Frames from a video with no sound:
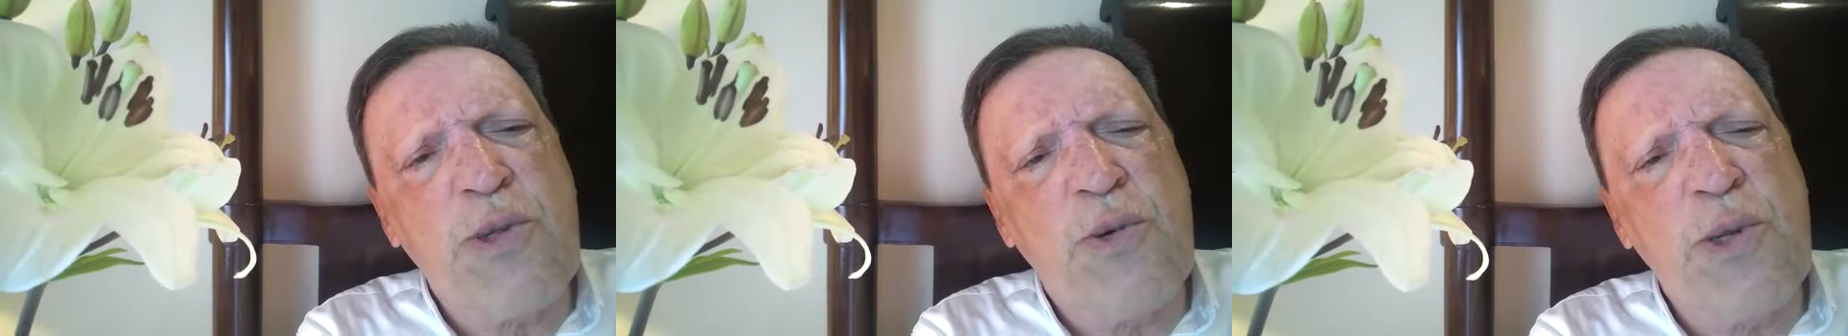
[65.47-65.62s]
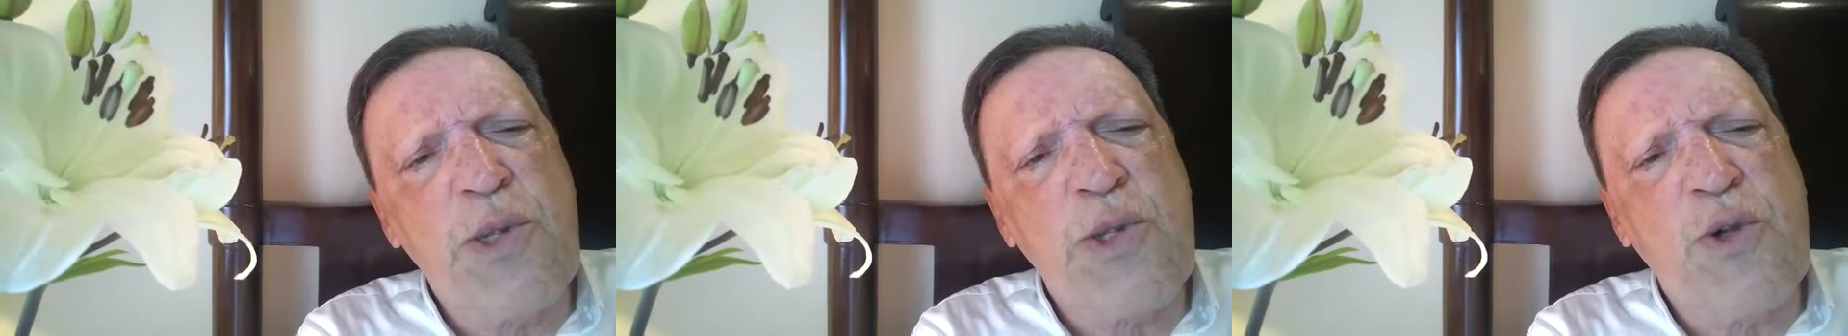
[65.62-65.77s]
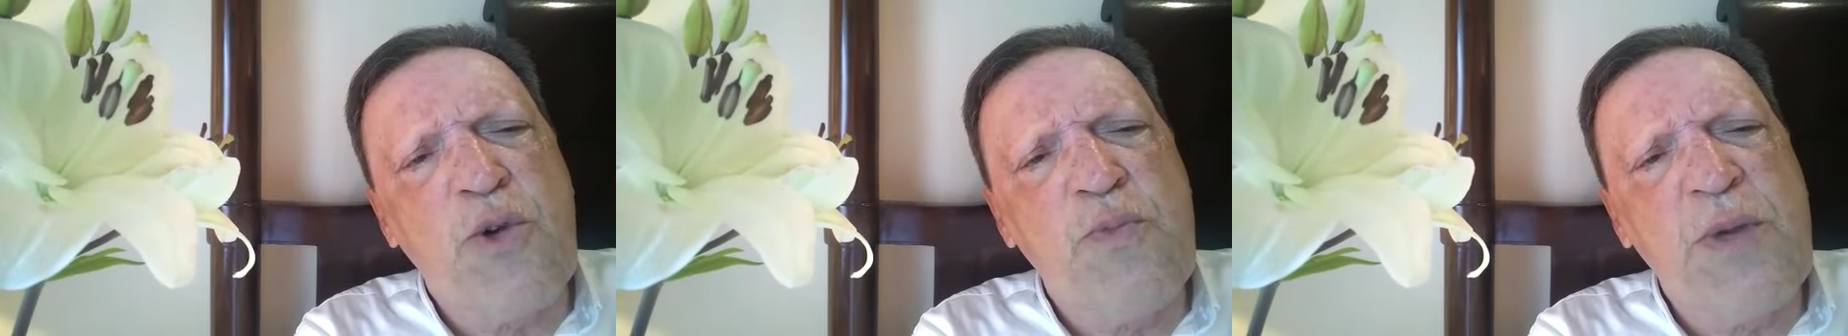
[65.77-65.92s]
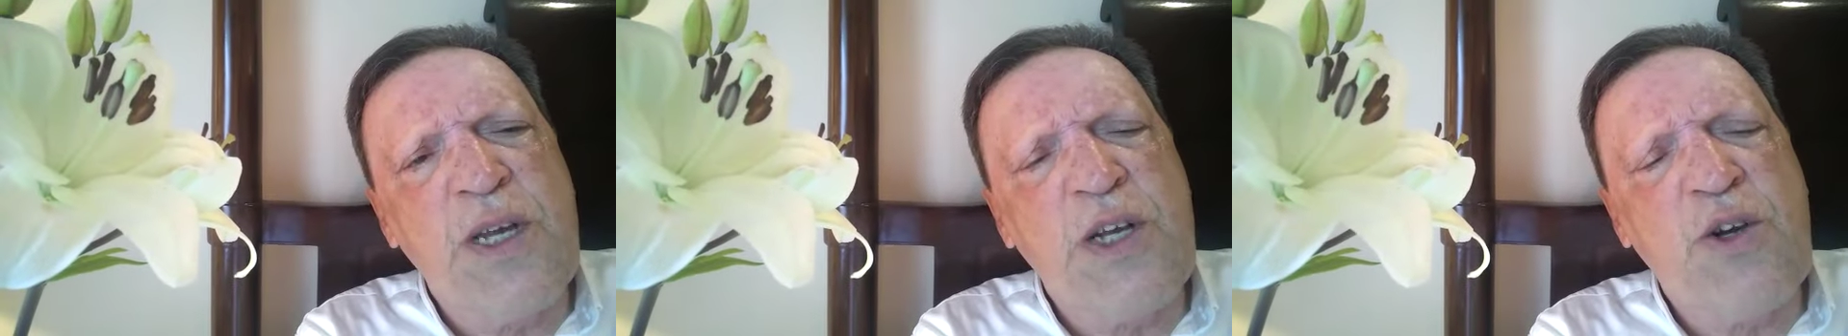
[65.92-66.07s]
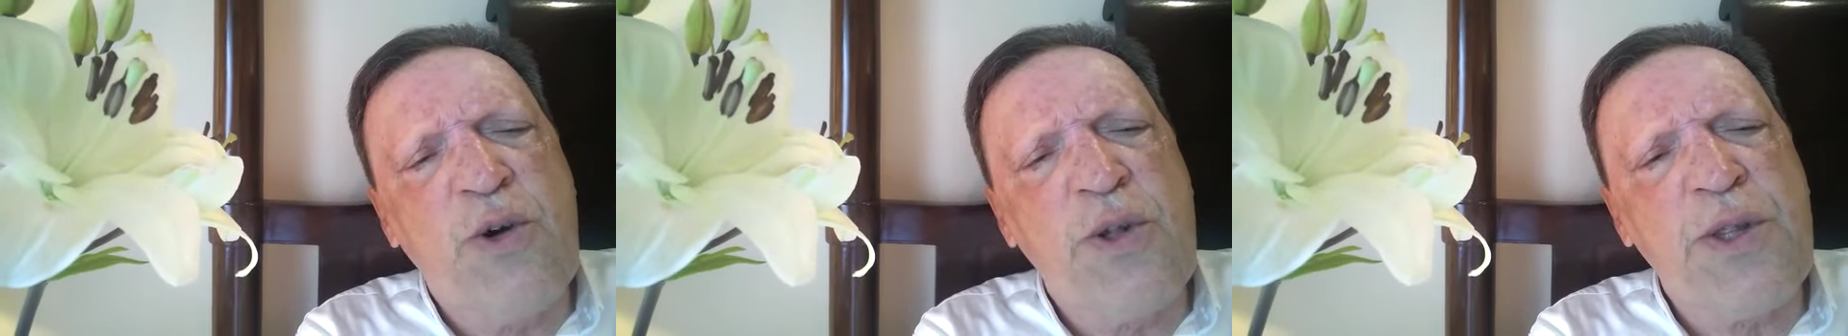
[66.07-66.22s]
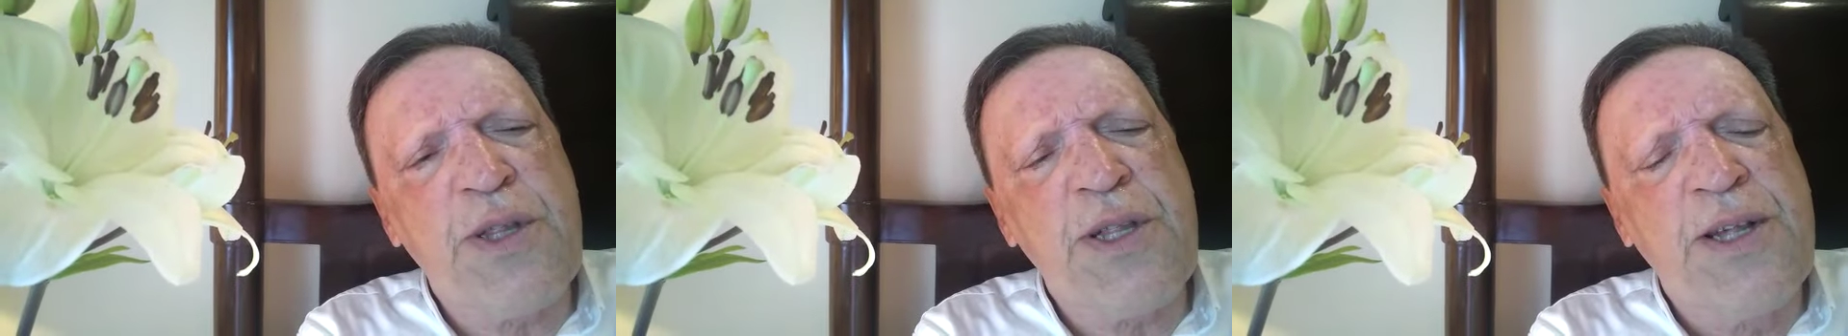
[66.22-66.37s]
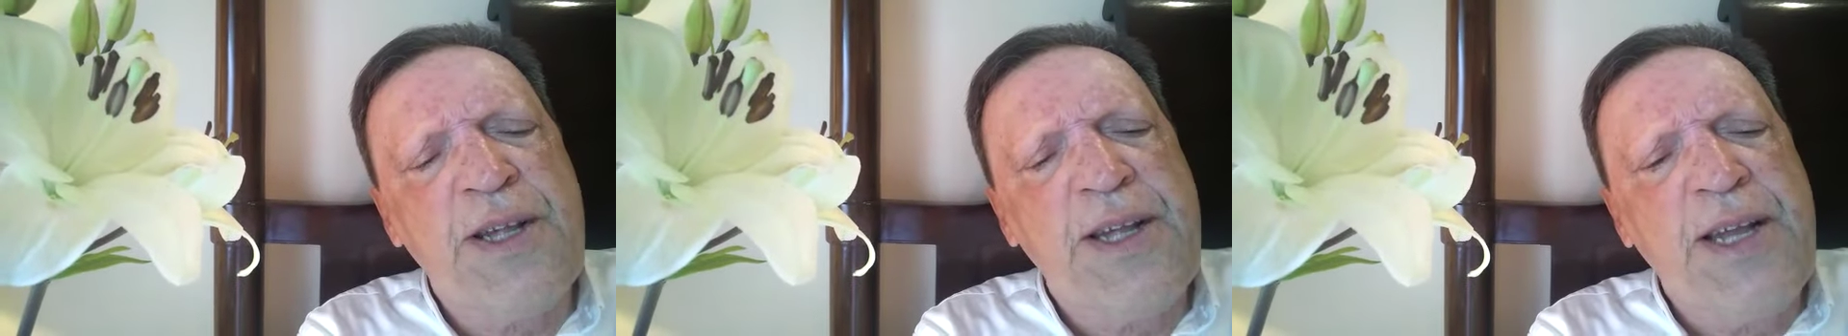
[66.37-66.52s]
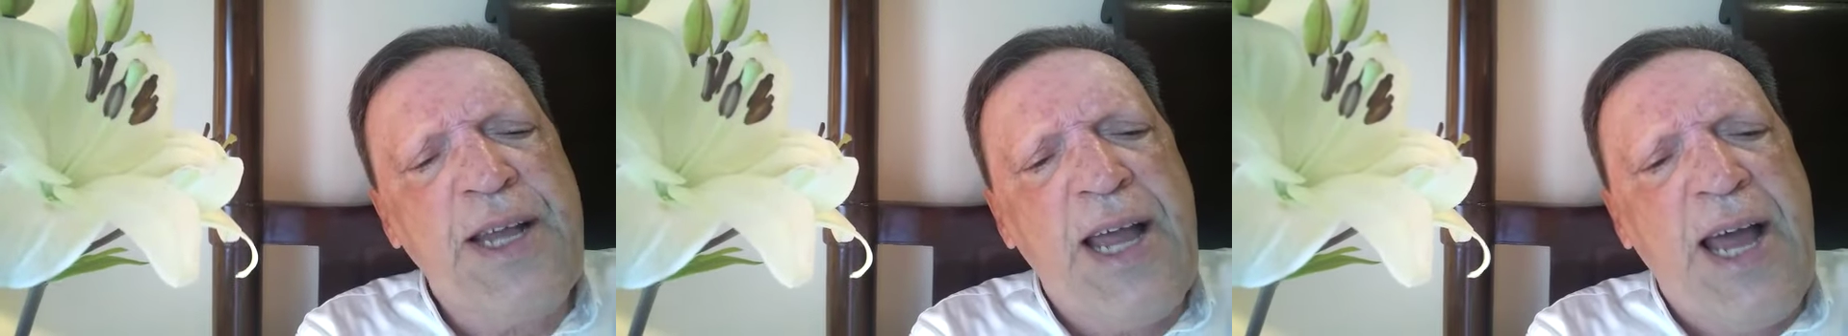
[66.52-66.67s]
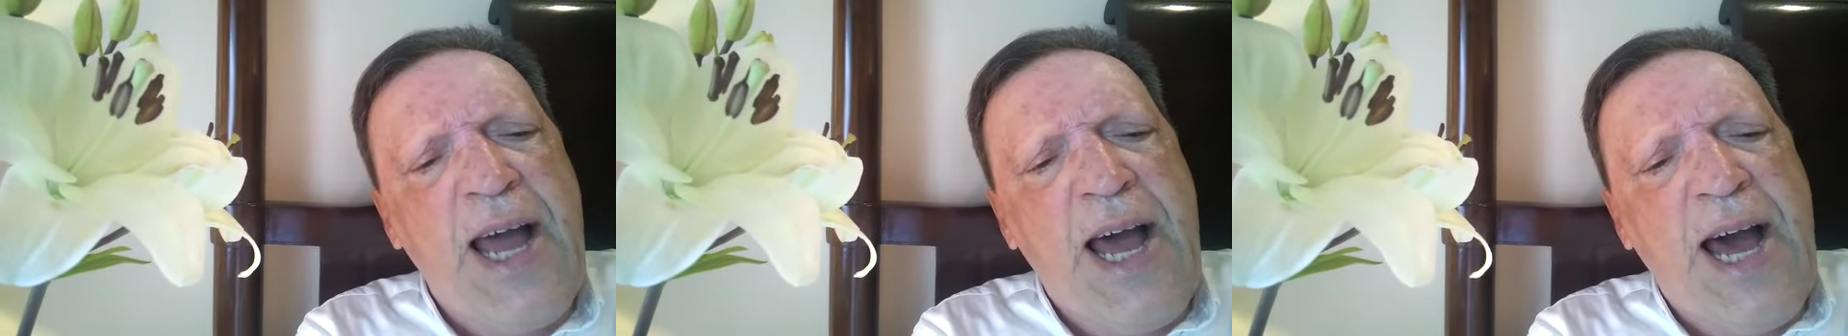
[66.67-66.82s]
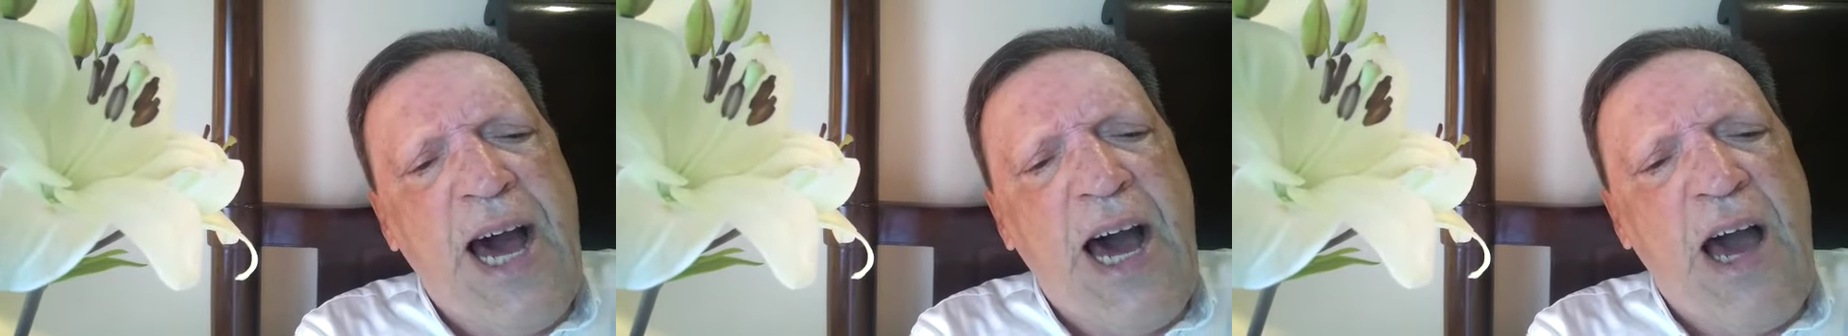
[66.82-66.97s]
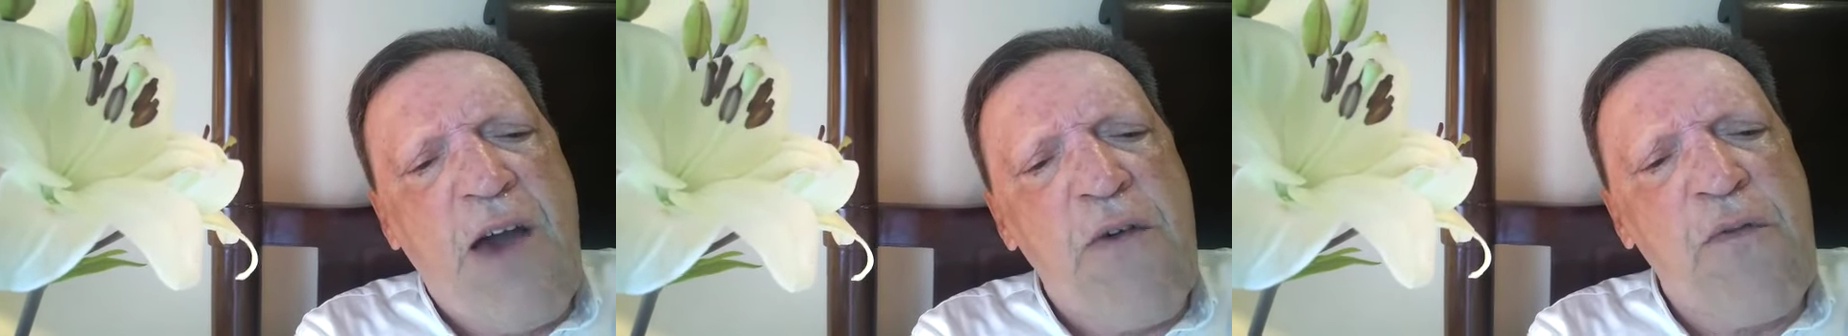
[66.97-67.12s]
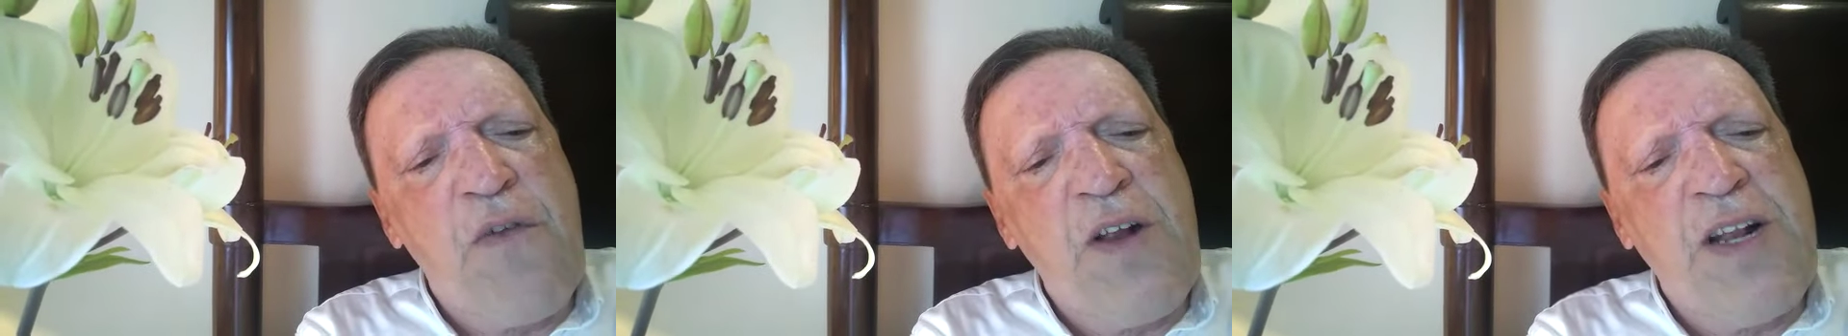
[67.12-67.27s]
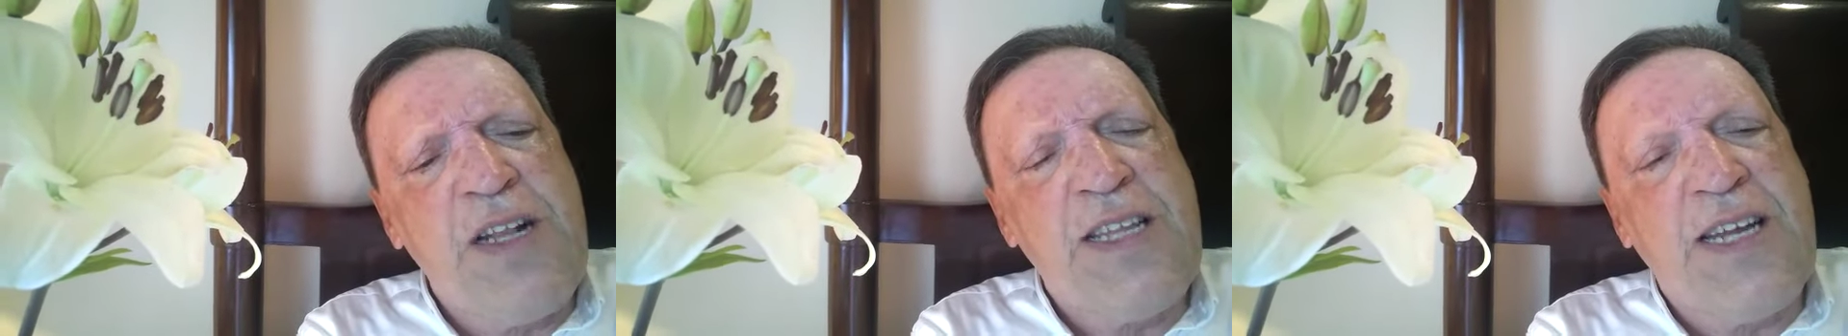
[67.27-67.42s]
also because I feel